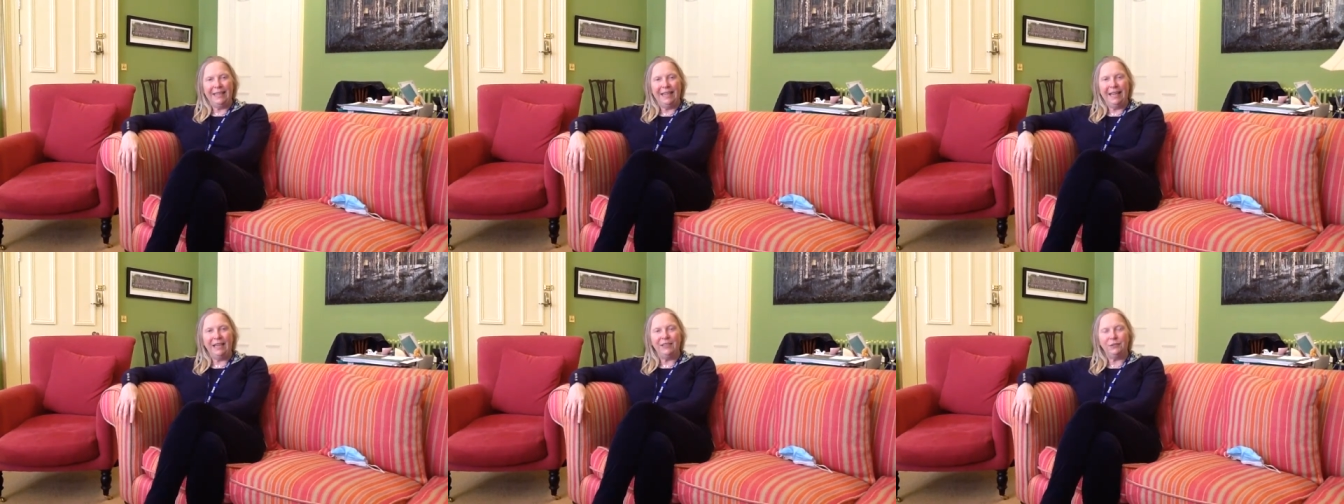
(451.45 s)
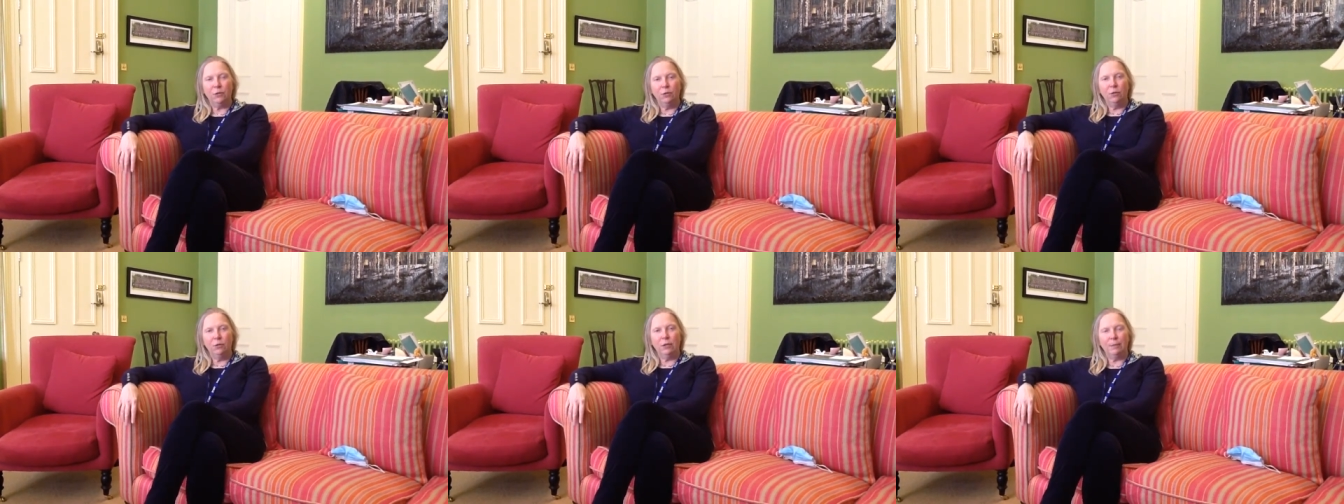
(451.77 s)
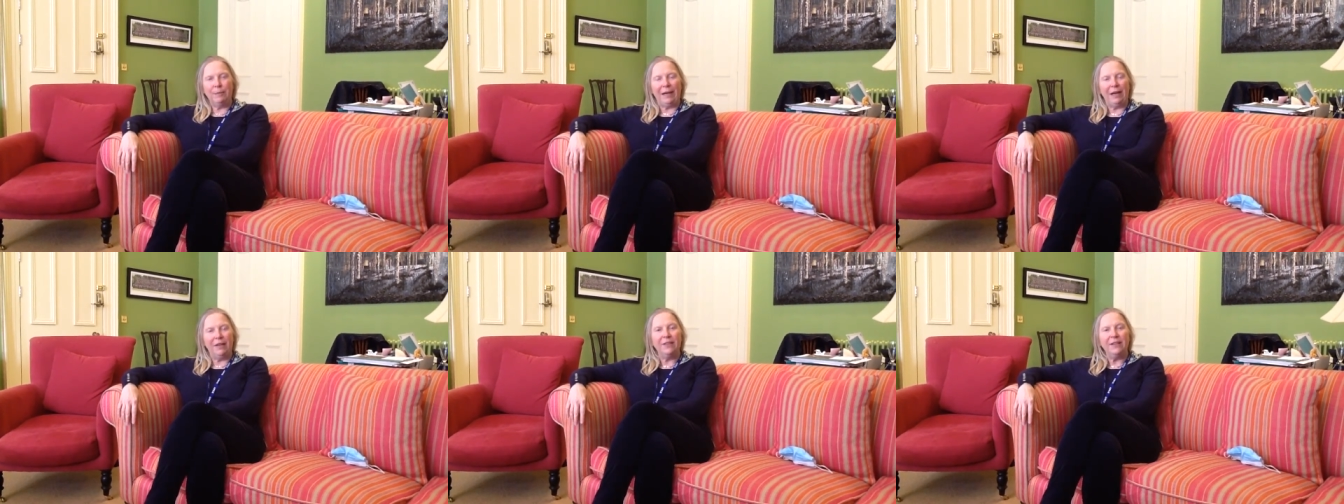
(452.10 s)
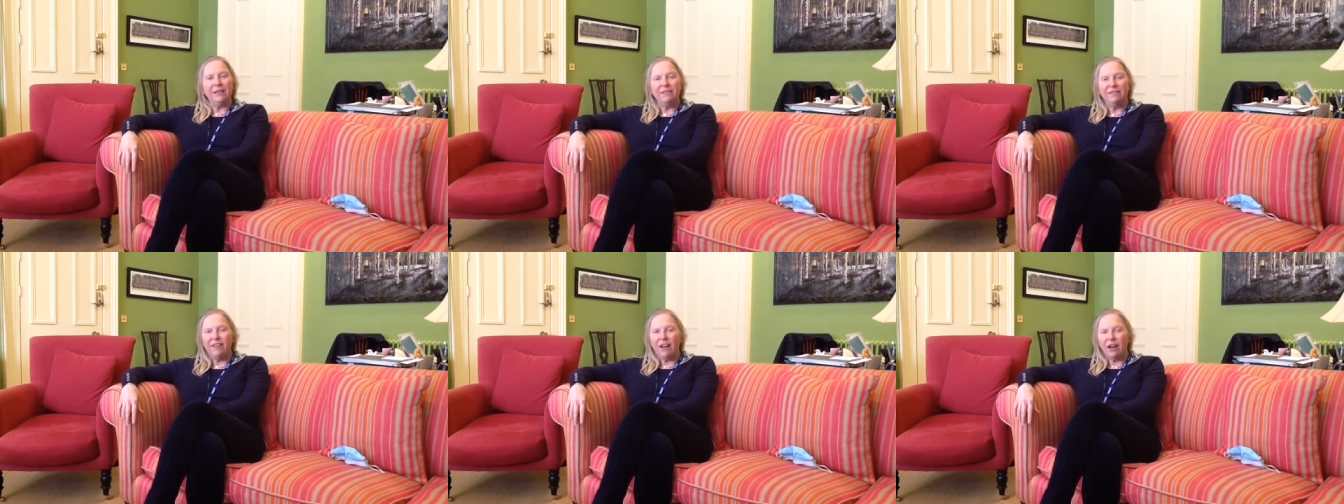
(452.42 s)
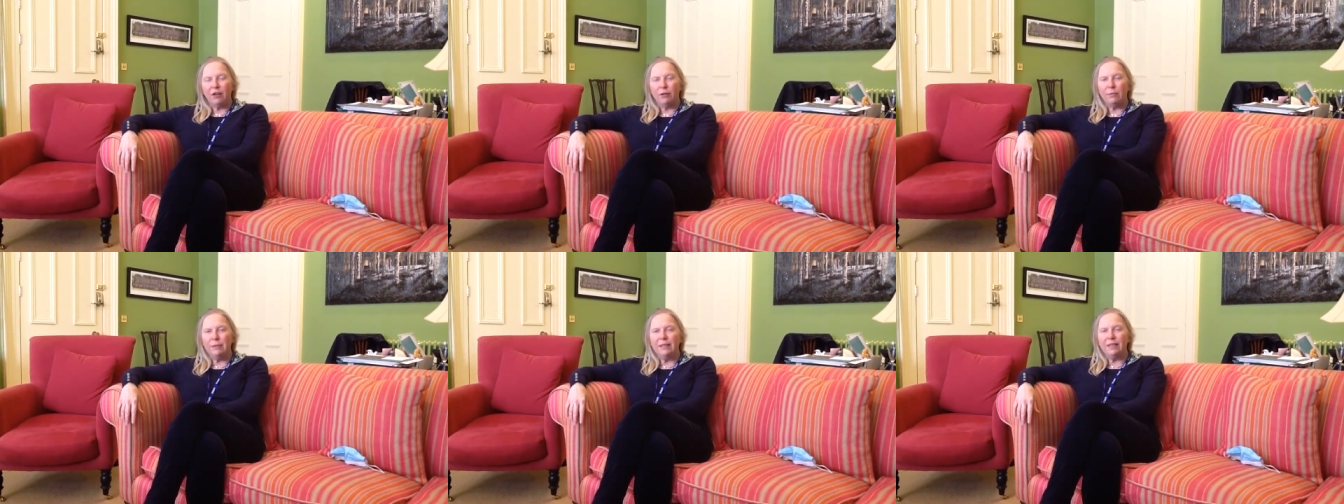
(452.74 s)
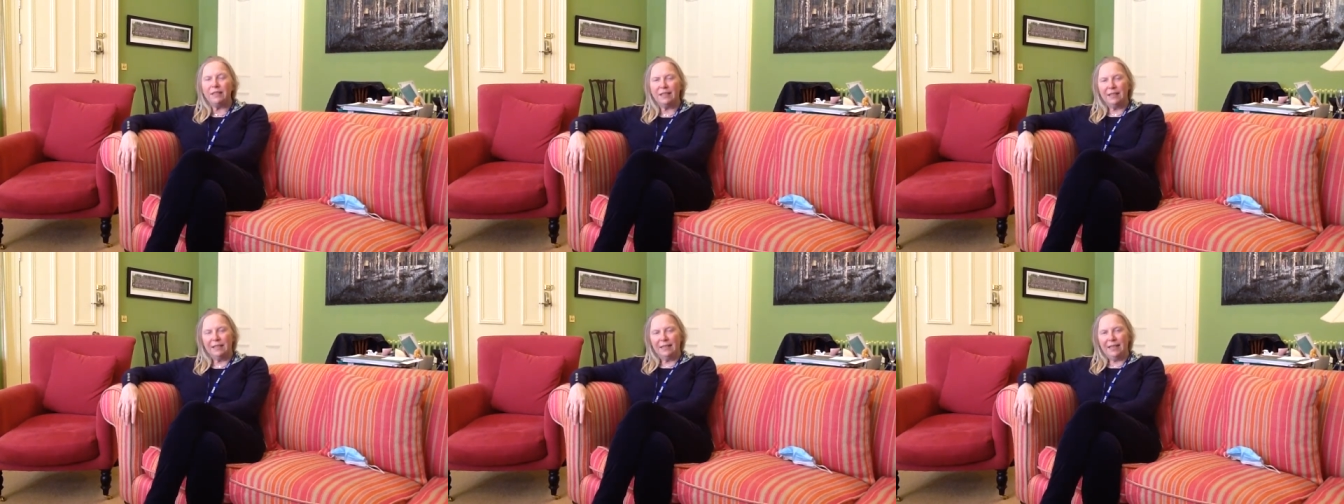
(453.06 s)
it's all about the
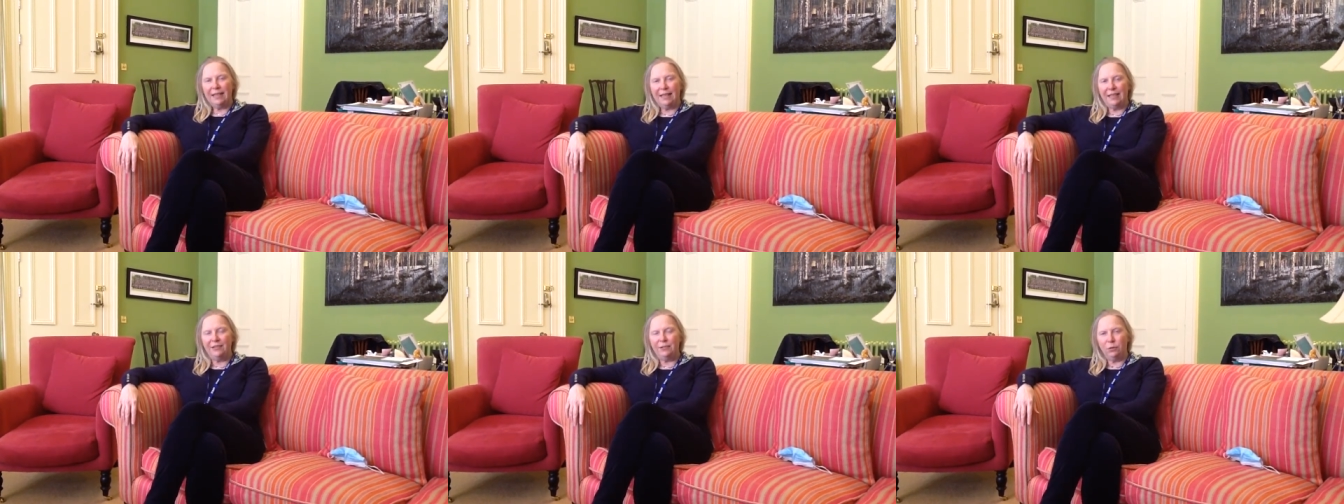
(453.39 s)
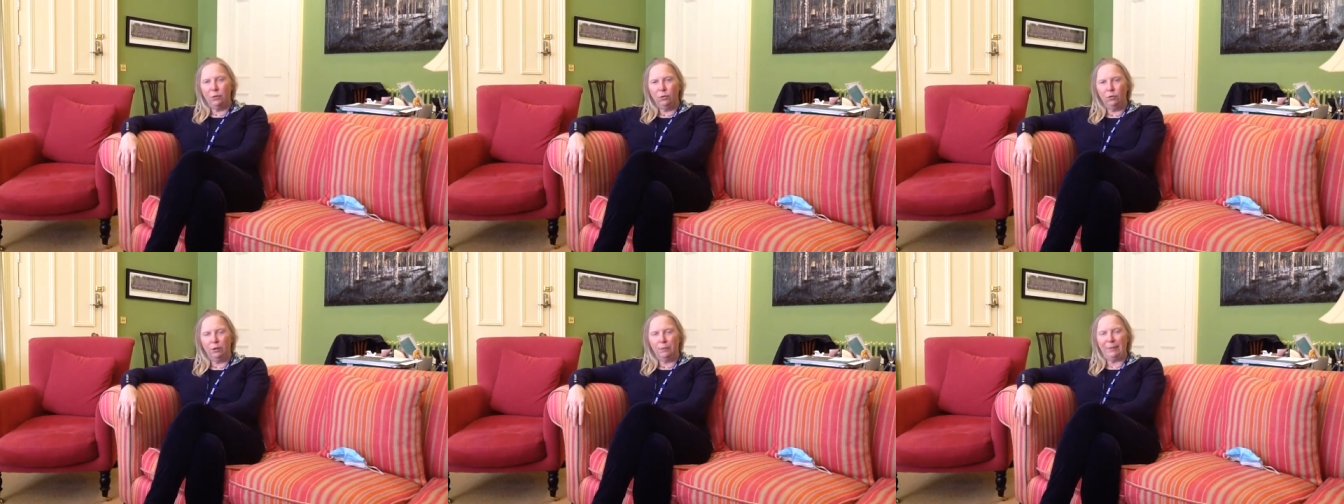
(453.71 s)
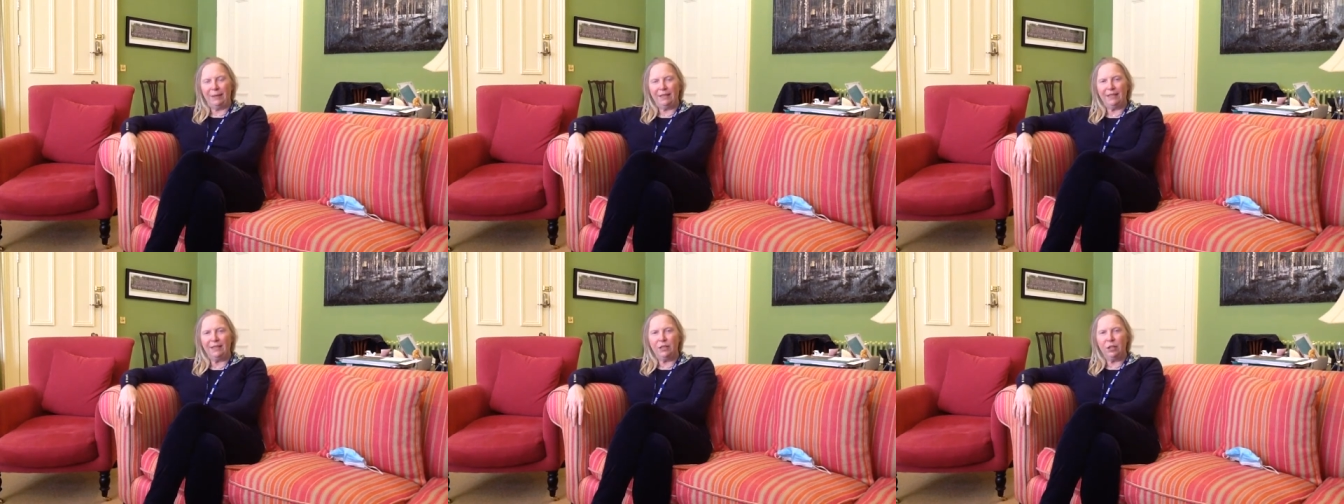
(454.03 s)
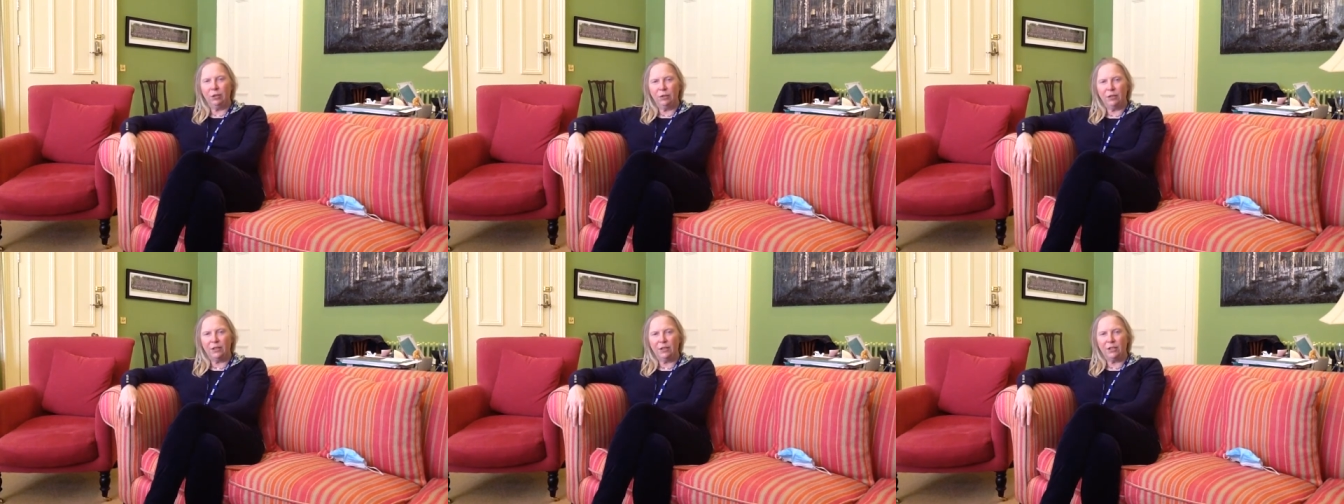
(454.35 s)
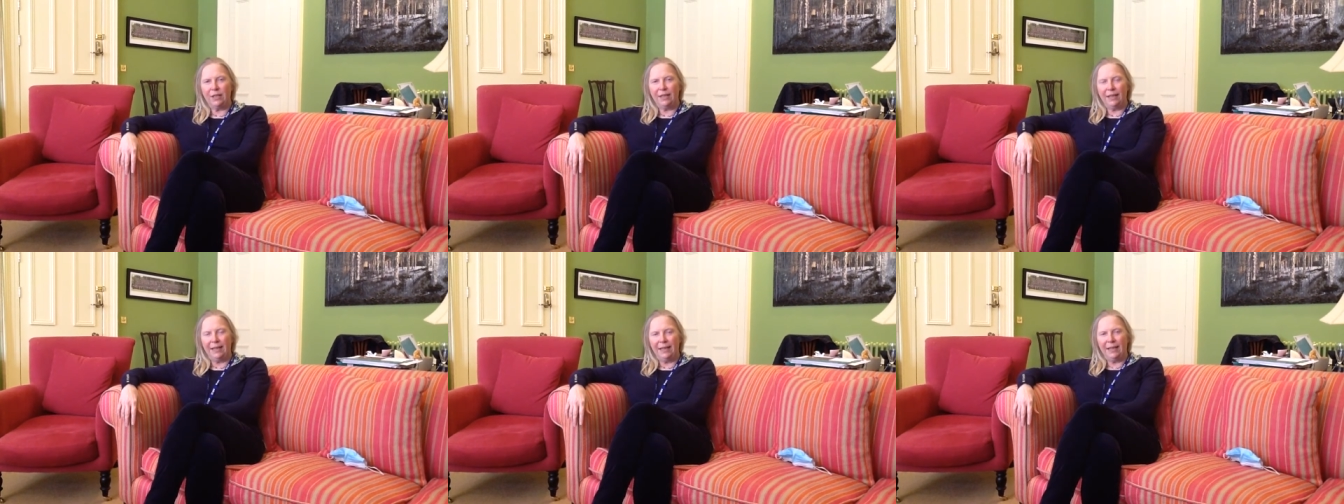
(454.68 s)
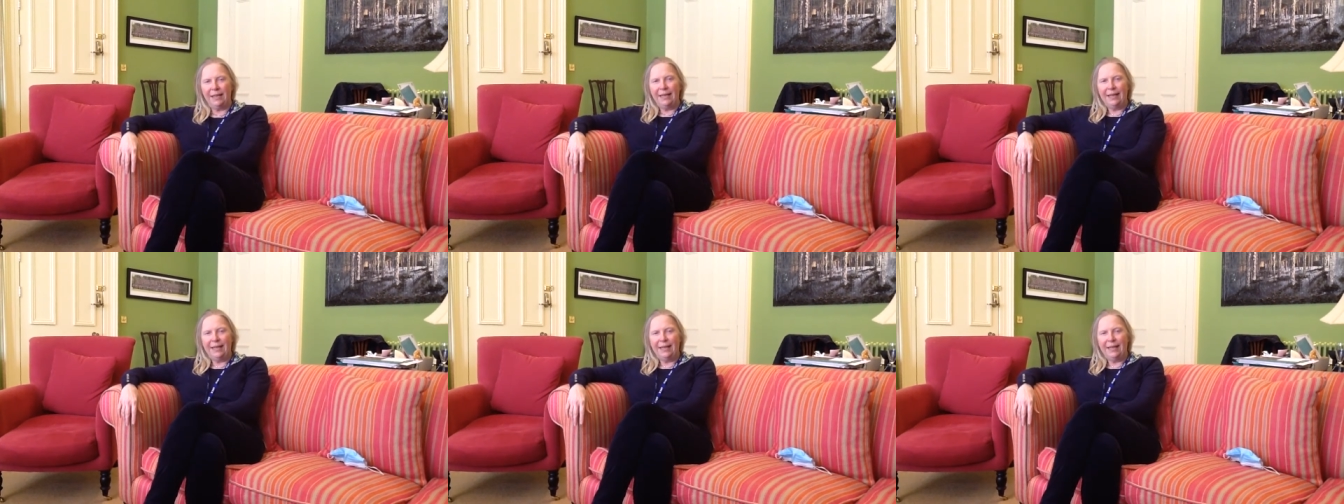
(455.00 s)
environment and it's all about ecology.